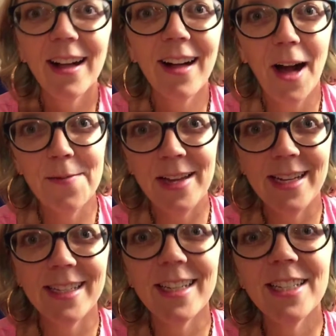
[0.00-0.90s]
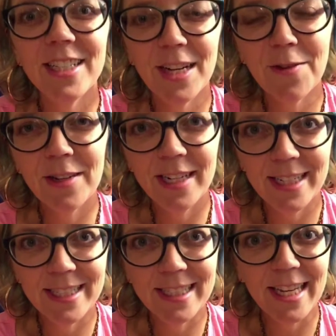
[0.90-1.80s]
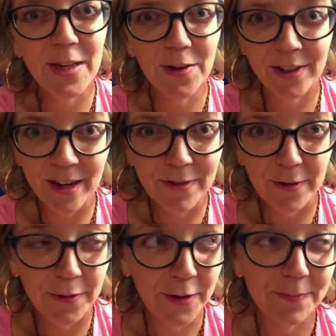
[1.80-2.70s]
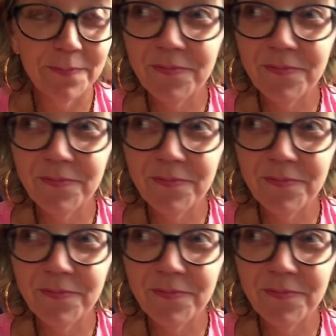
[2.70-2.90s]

comment, share what it is that you're grateful for.